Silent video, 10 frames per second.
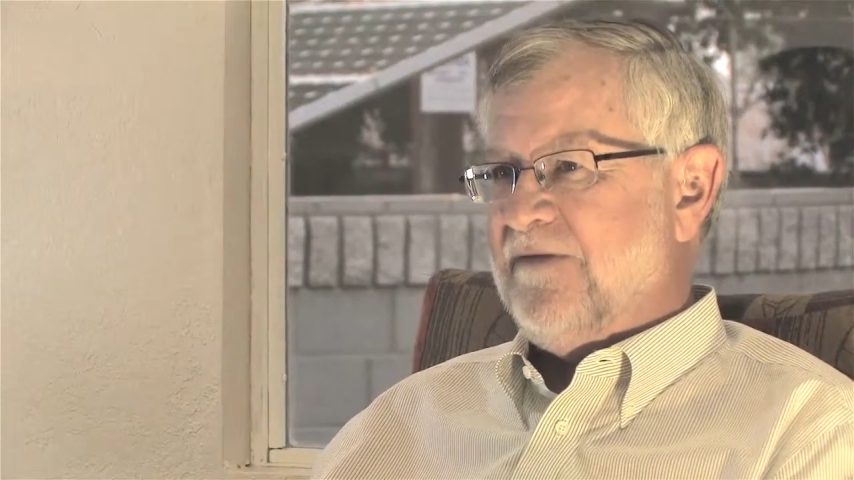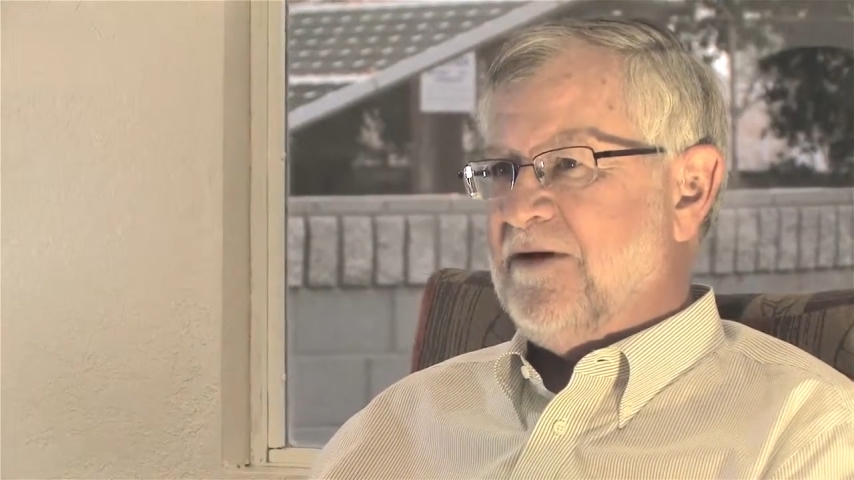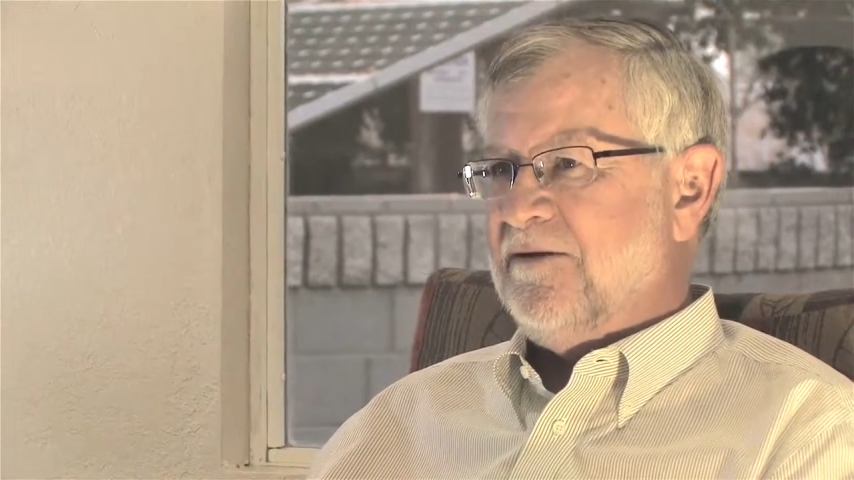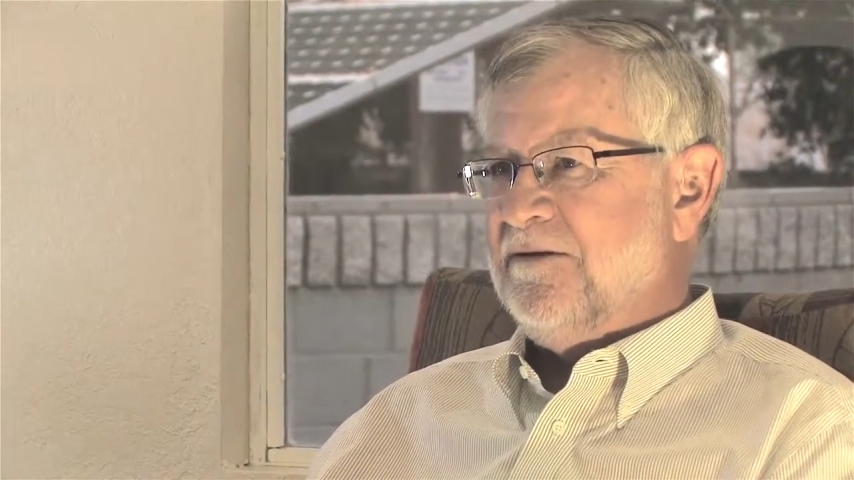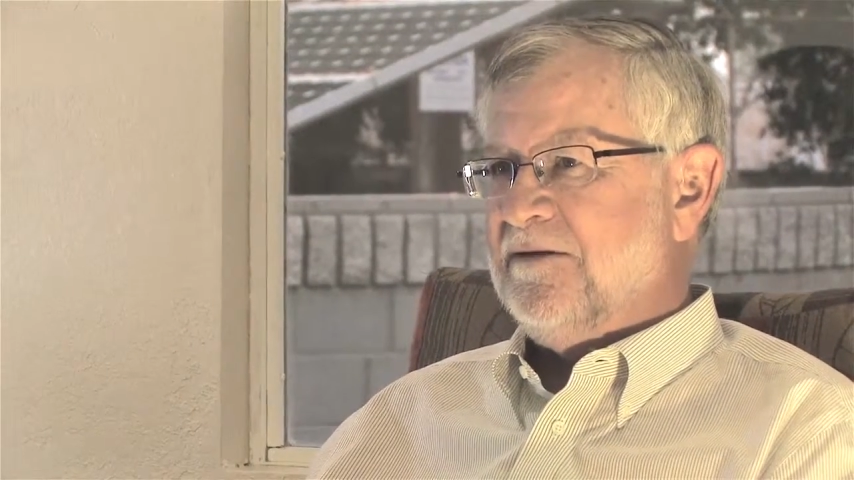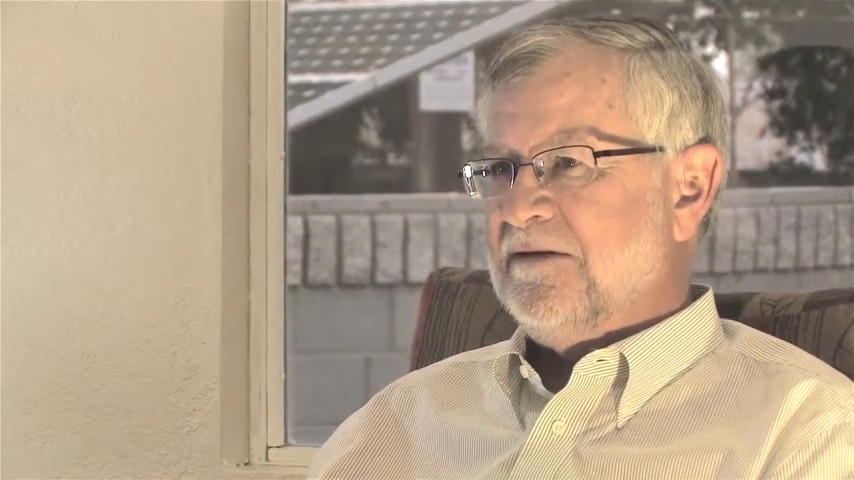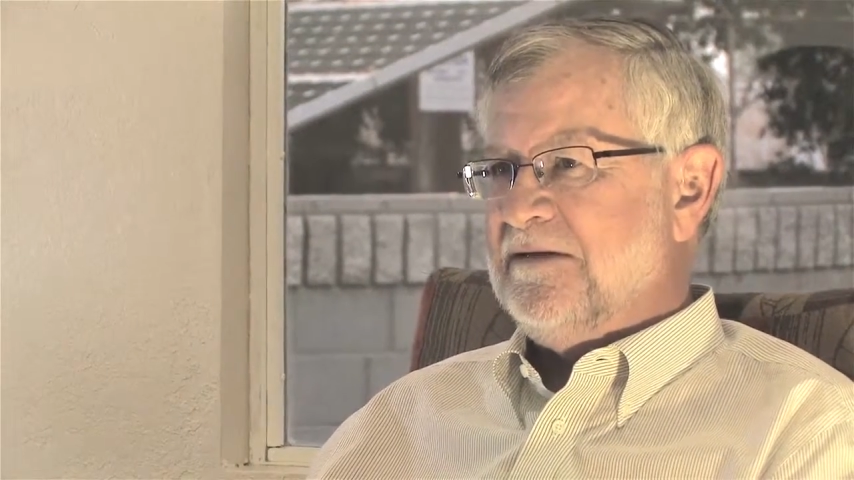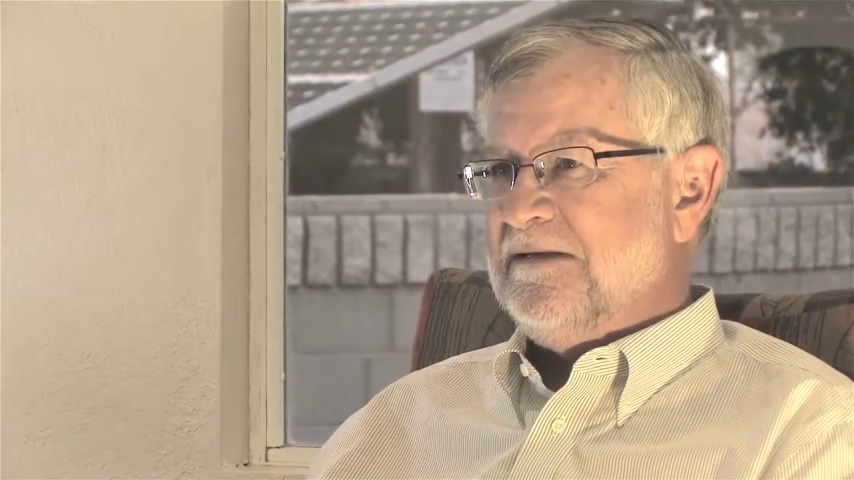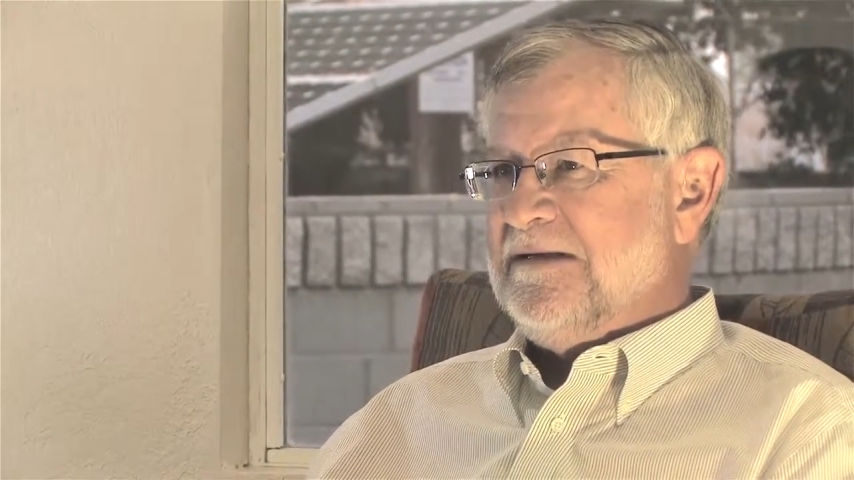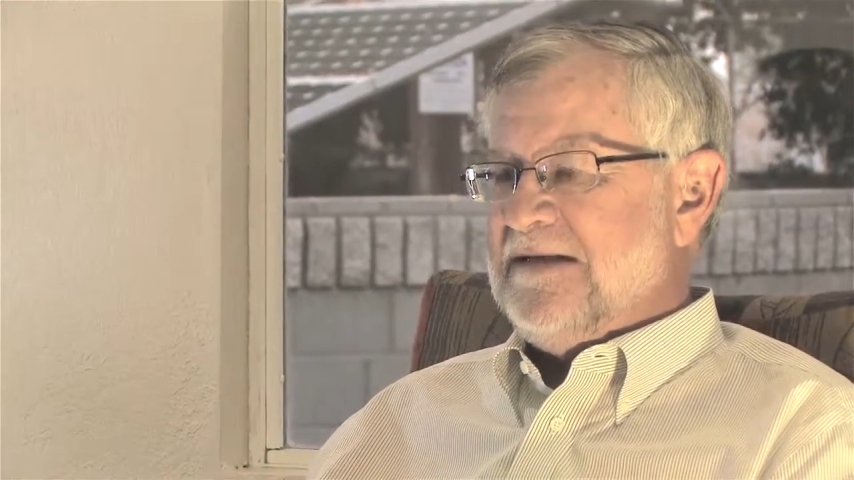field.
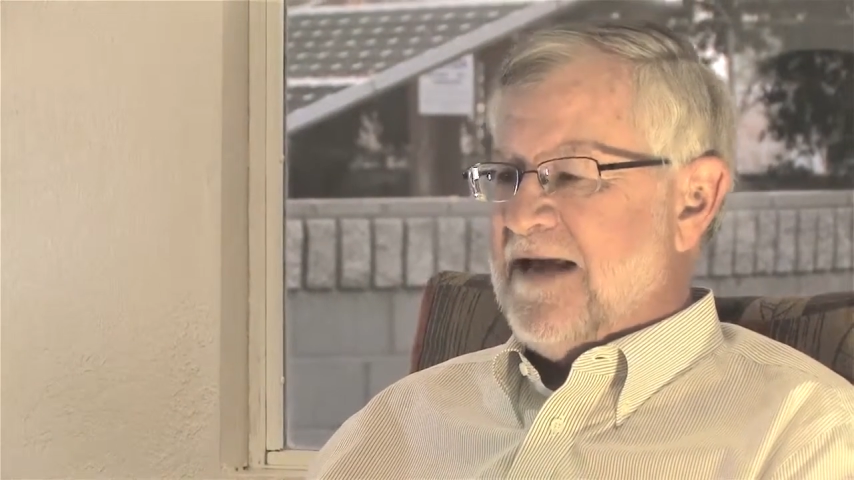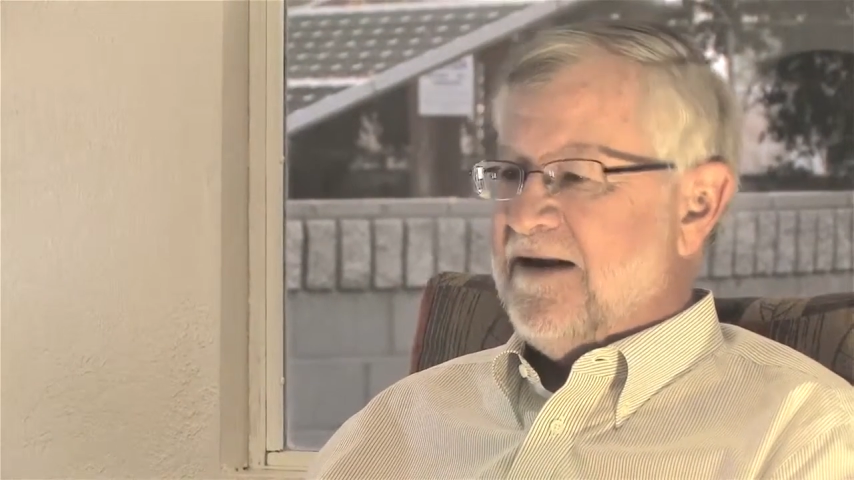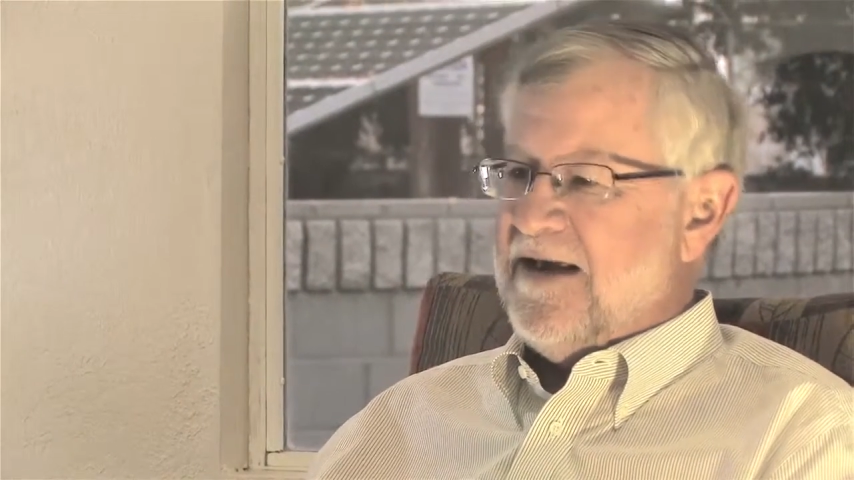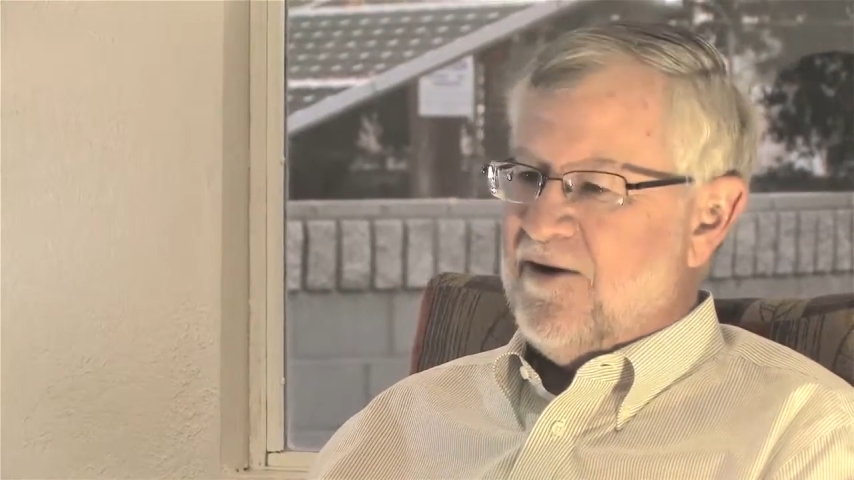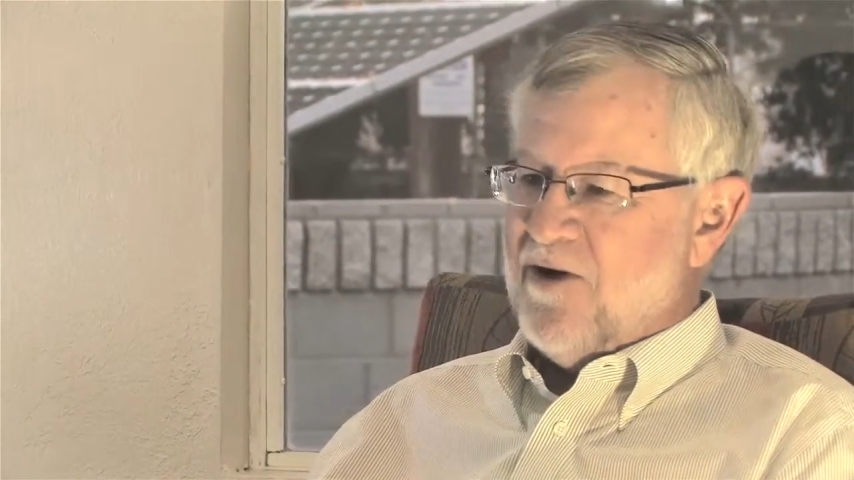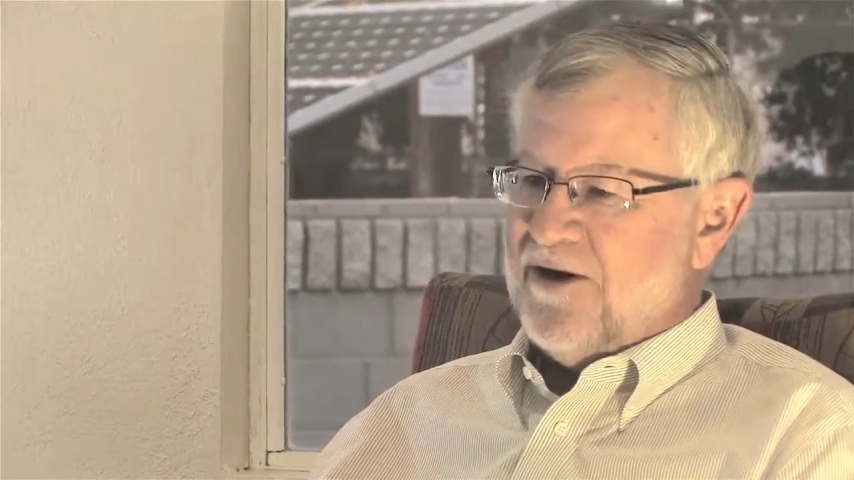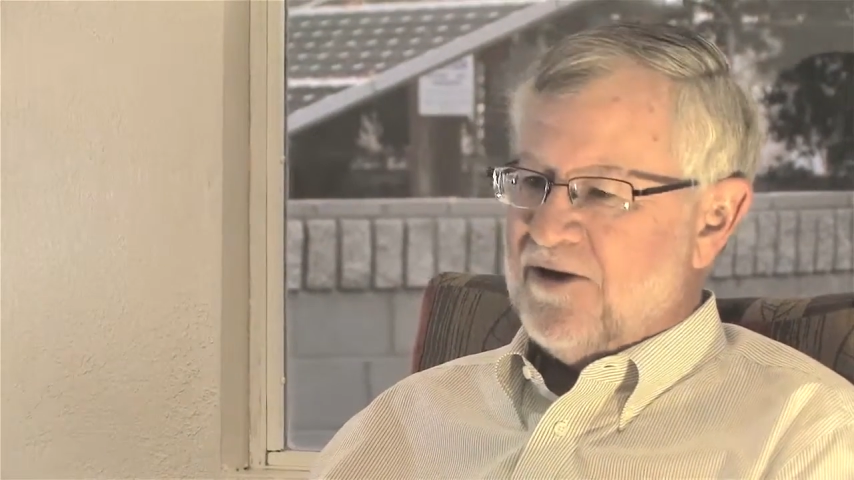And later on,